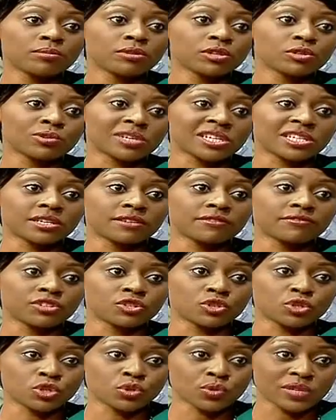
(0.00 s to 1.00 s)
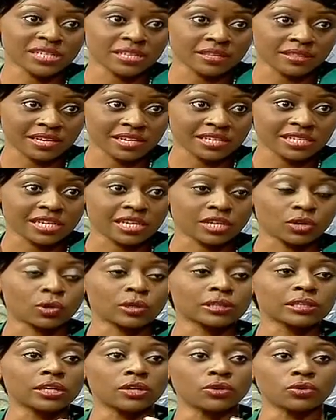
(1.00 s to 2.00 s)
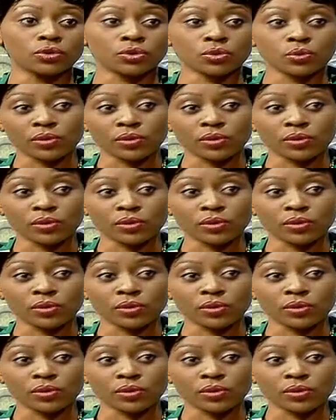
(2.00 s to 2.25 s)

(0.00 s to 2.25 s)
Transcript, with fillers: to achieve Vision 2030 and all the growth